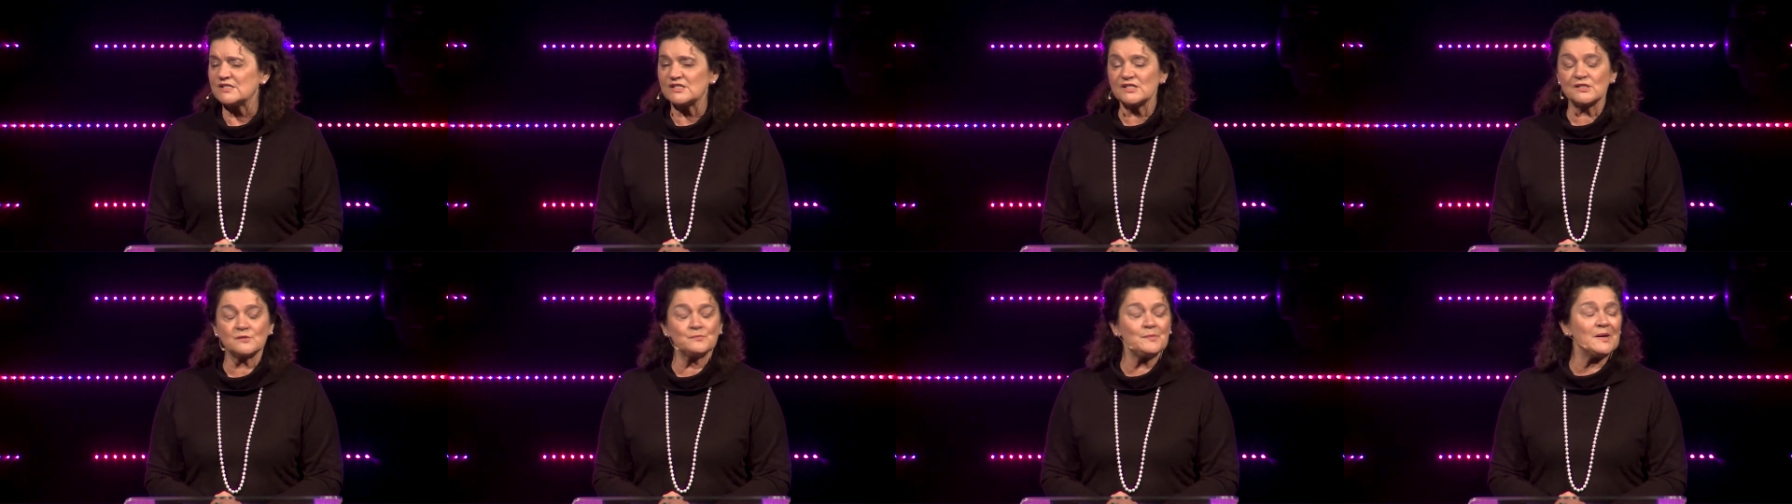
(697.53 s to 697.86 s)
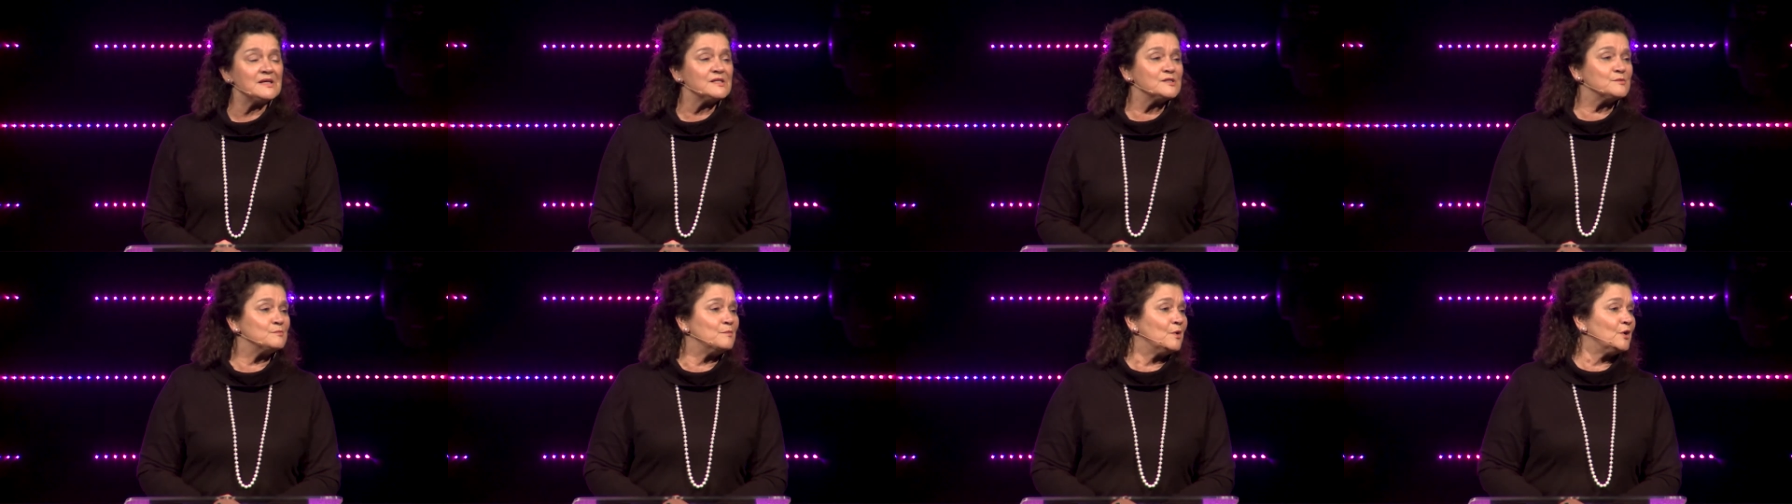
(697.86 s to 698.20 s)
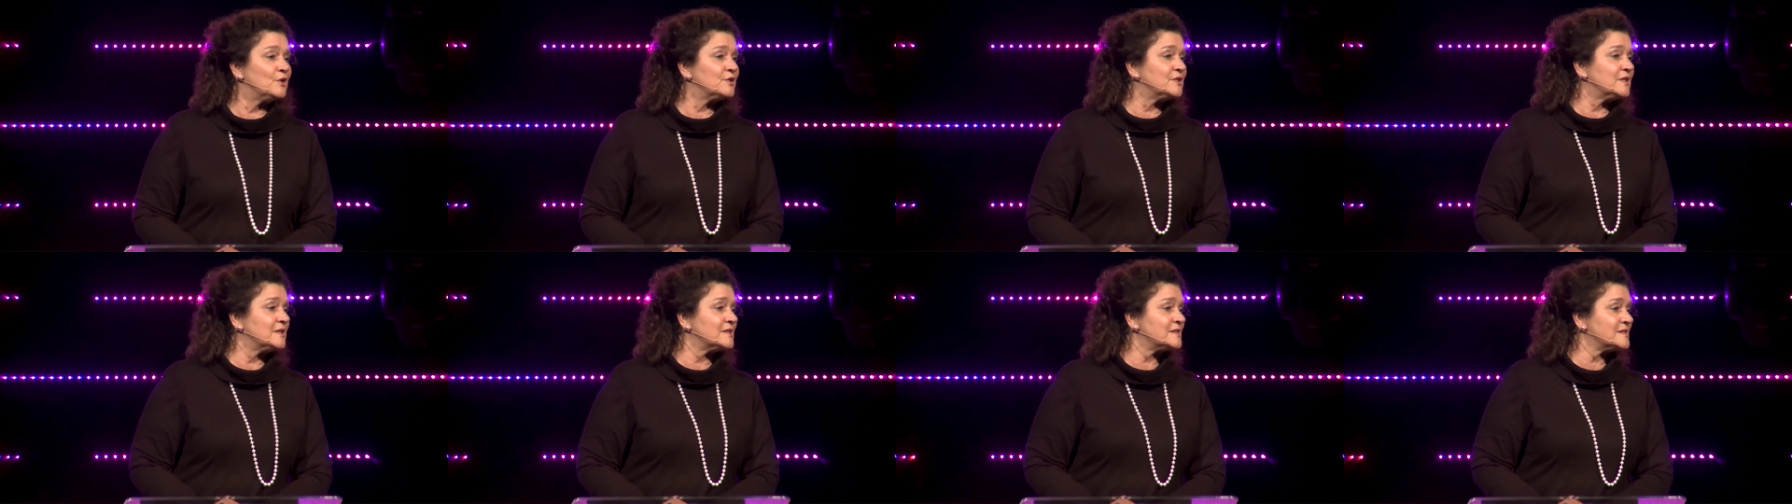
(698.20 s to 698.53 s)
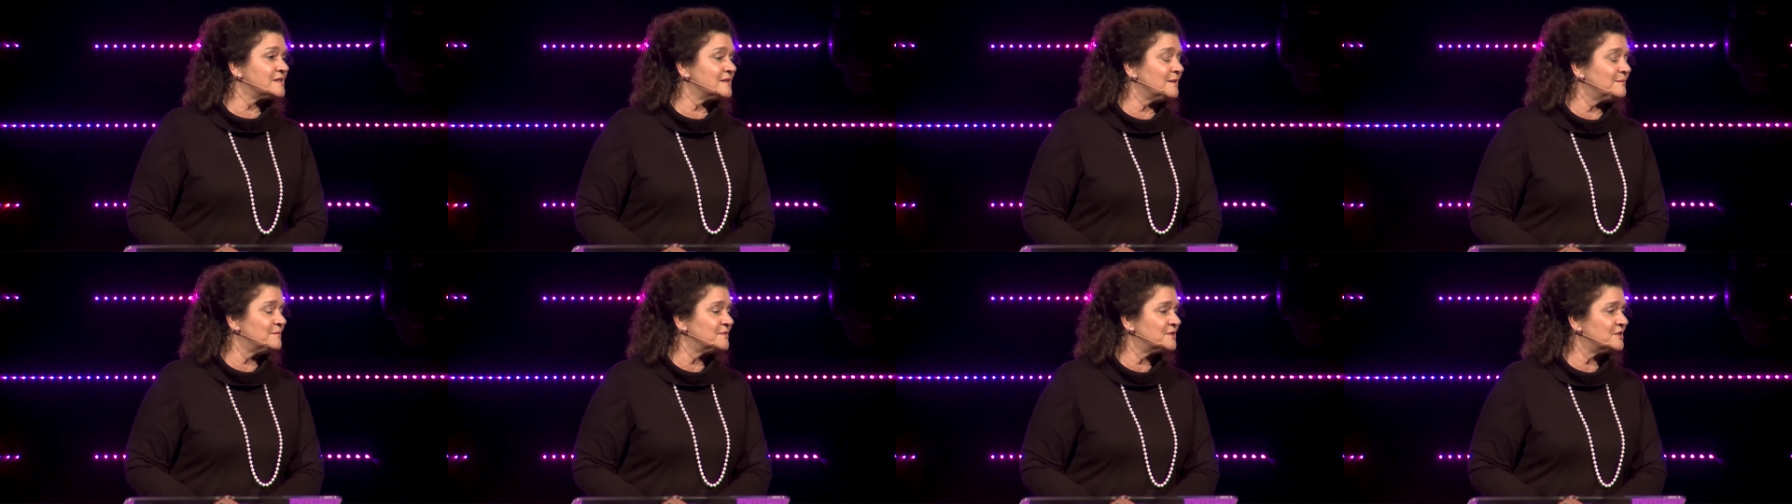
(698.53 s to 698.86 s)
spasmodic
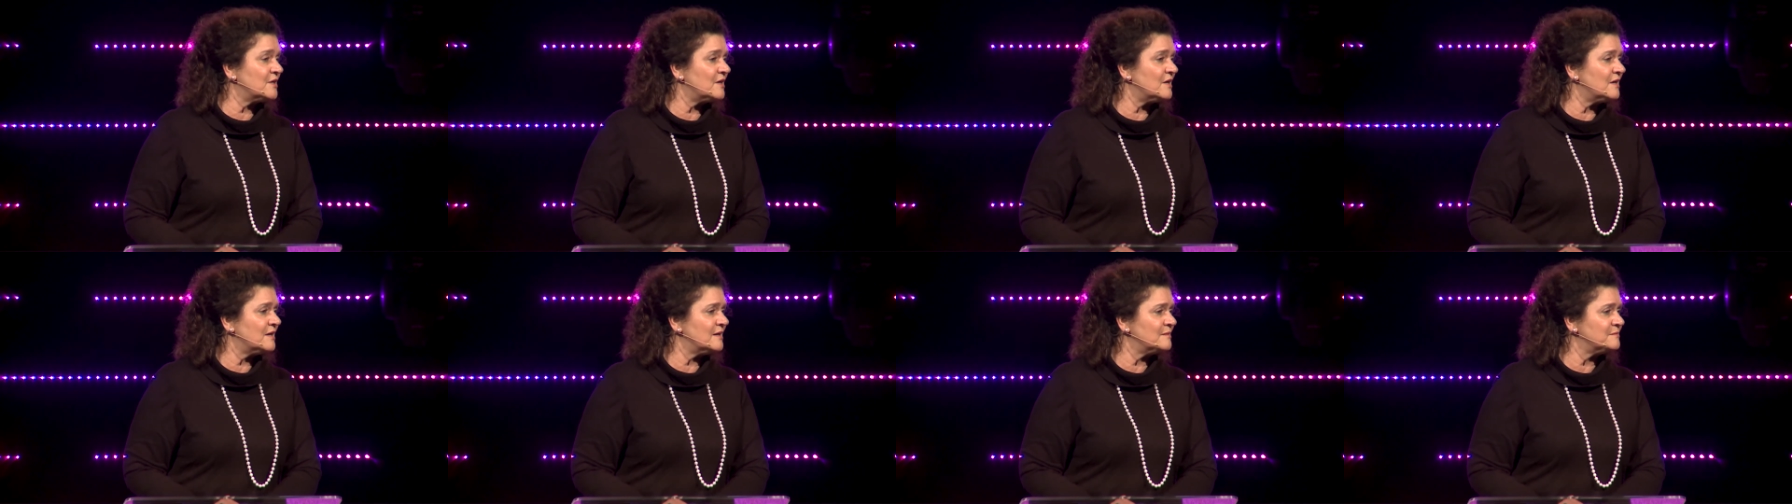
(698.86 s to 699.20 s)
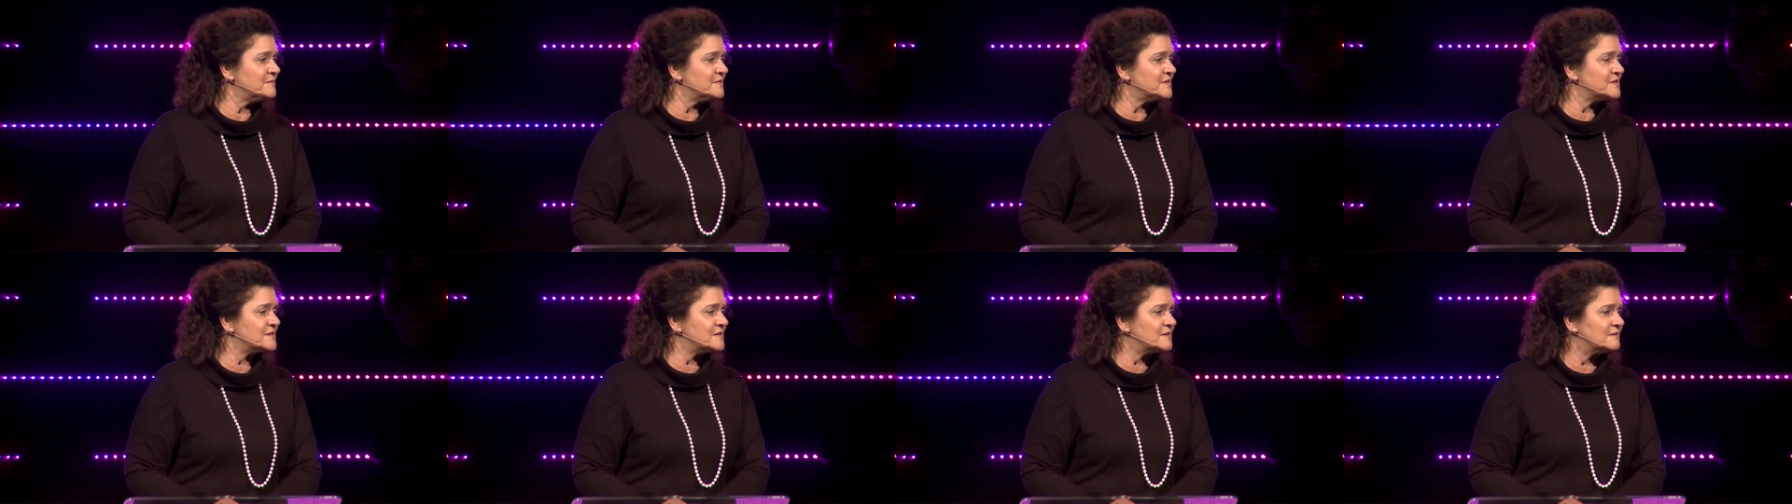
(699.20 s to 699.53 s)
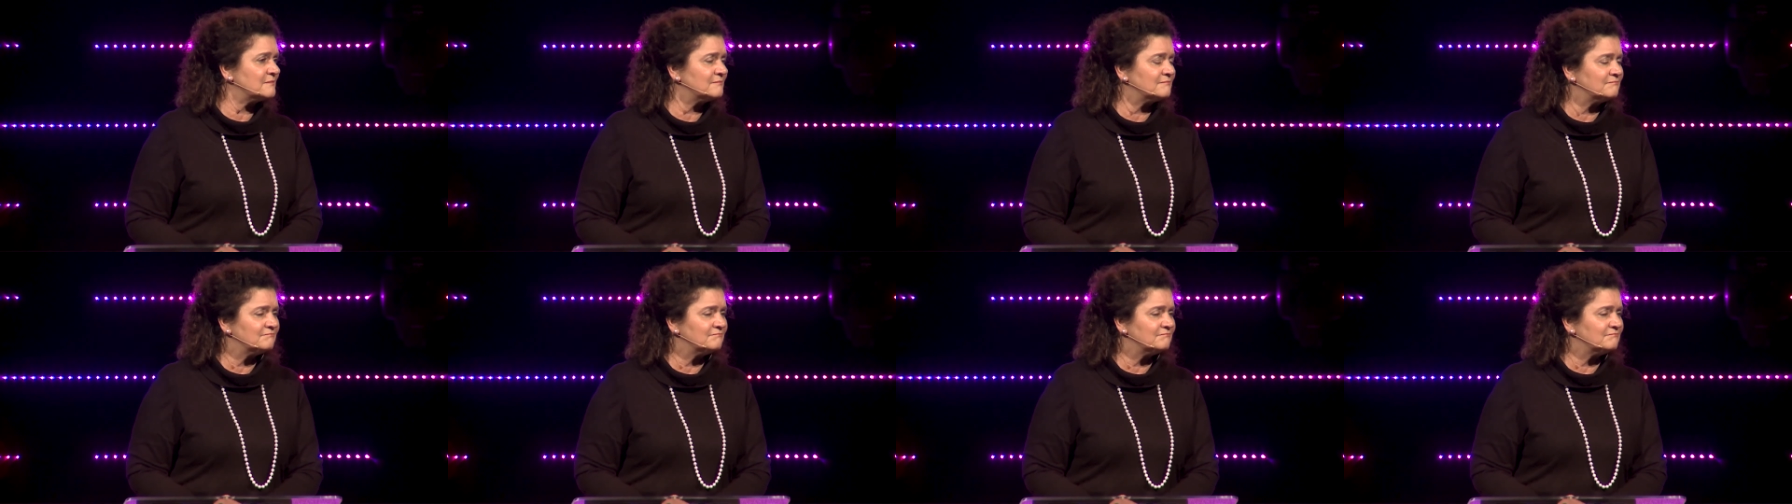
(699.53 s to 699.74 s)
sometimes,